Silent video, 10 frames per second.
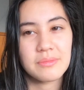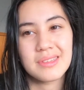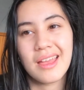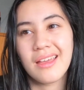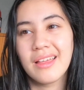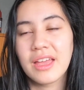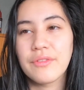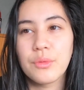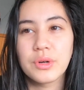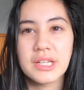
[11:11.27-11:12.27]
I'm saying like if
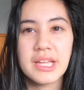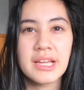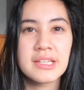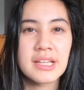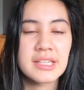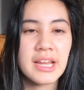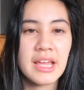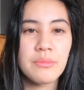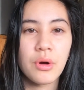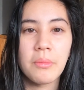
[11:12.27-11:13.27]
it were to take 6 to
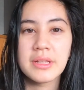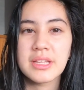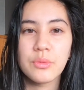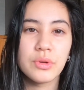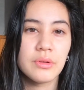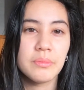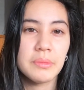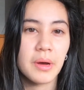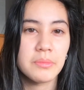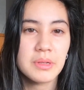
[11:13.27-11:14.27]
8 more months, I wouldn't be
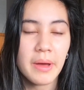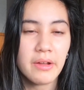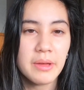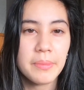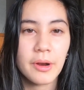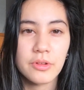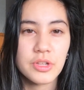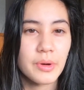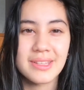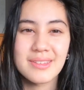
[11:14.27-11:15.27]
bummed about it. But
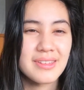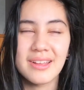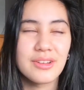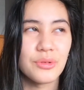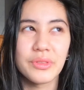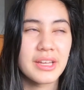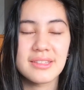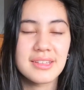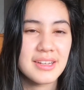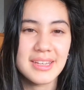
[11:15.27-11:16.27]
also I don't think
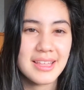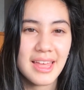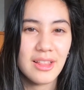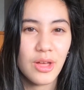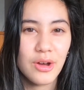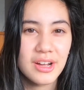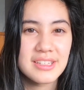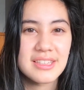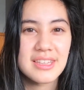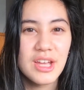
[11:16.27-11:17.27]
it's gonna take that long
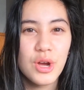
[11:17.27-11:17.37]
because